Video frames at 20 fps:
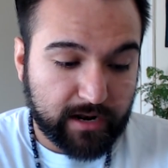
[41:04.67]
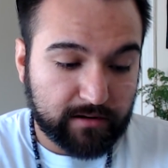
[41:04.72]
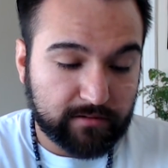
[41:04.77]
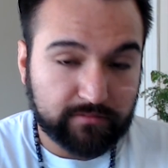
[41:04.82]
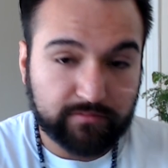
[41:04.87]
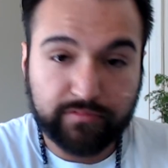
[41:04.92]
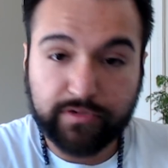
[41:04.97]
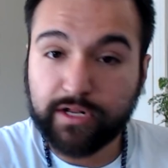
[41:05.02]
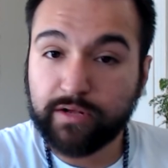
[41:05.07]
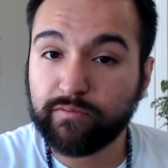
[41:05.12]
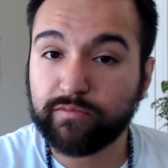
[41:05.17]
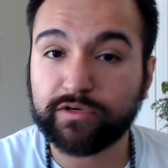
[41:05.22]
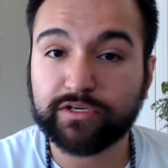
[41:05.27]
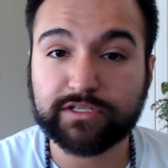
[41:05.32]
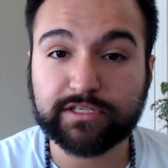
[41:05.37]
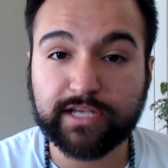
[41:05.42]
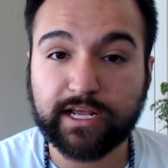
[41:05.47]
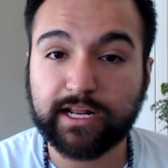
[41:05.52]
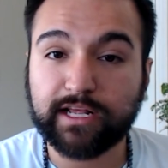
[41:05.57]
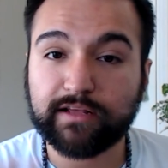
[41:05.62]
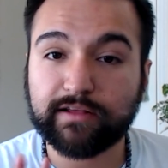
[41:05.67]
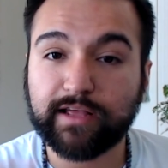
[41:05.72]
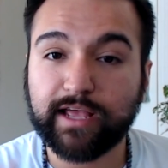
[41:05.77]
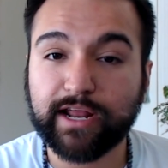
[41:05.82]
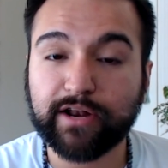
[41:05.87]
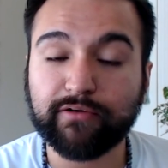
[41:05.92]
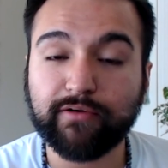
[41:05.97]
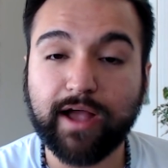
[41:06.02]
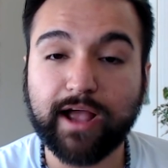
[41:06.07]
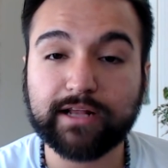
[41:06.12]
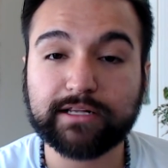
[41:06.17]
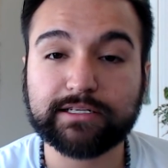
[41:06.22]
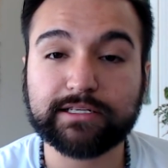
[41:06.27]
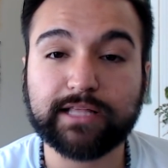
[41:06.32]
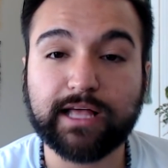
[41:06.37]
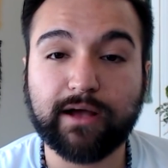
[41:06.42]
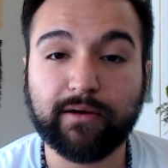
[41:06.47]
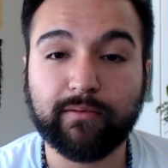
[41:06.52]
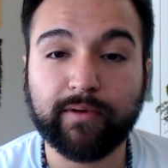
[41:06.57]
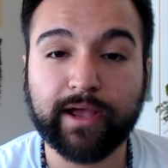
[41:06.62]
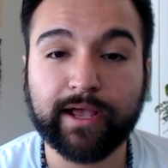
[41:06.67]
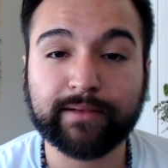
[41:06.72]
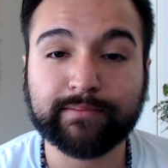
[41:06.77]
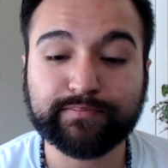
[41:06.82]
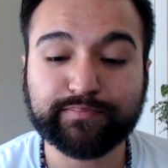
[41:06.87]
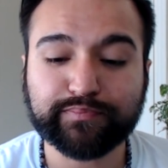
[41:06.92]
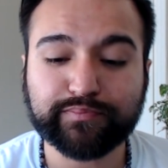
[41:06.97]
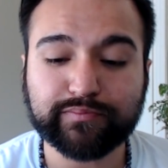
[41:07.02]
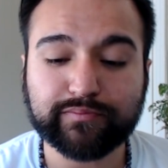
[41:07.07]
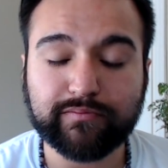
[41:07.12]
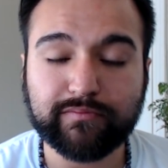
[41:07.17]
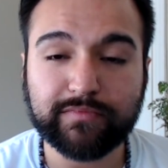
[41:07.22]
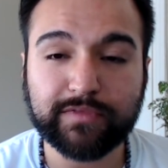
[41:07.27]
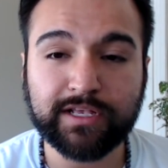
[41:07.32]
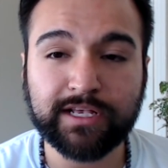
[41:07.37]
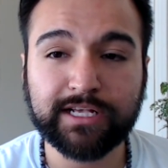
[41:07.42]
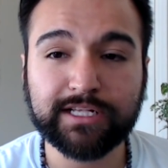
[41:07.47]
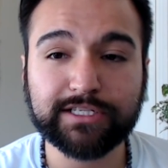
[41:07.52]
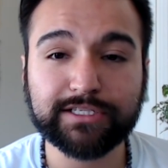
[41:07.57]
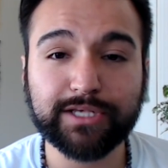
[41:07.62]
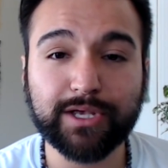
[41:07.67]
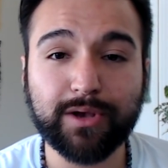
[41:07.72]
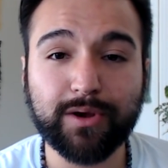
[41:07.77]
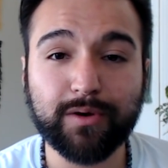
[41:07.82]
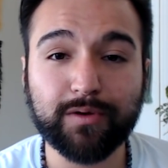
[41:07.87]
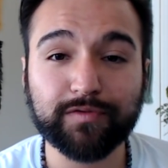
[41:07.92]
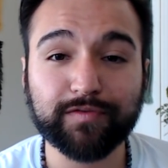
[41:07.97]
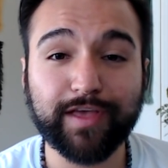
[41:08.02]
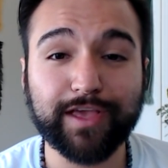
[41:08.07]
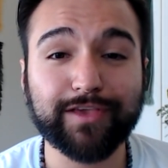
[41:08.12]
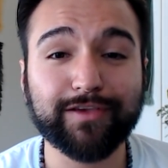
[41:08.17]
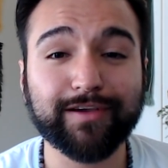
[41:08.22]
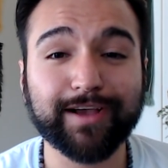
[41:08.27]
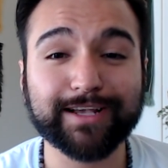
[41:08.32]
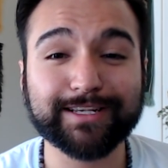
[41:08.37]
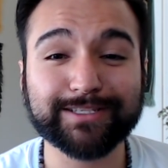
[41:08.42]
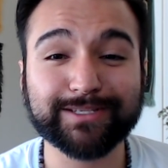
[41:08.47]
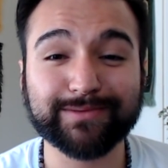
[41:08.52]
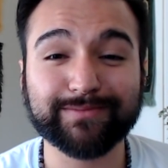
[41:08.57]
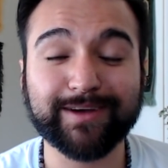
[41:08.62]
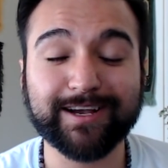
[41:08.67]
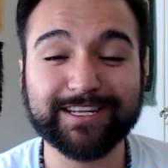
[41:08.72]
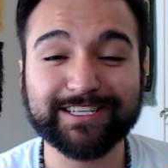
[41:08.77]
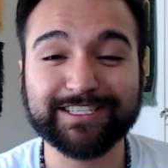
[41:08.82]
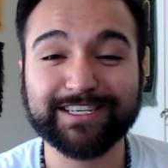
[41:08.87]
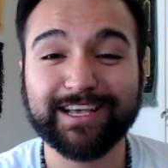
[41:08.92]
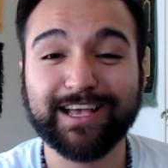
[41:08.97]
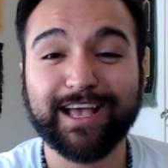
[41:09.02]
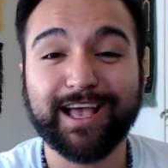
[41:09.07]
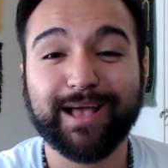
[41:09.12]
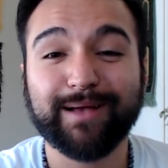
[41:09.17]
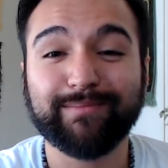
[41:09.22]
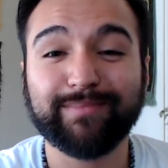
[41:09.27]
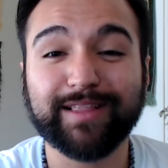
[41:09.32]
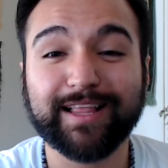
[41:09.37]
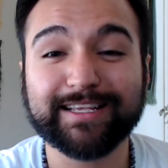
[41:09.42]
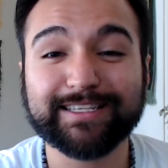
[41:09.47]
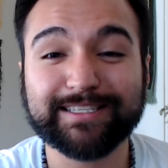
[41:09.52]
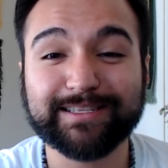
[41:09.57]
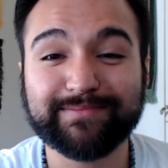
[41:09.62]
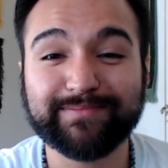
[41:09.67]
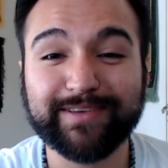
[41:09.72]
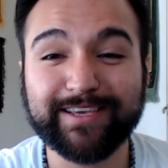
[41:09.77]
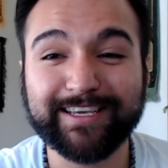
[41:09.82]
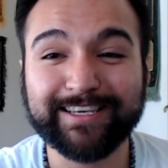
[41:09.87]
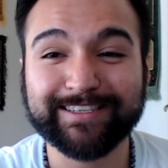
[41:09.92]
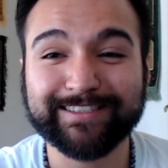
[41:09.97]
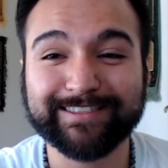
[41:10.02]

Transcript: we'll just kind of interact in that way. And so thank you guys so much. Blessed be.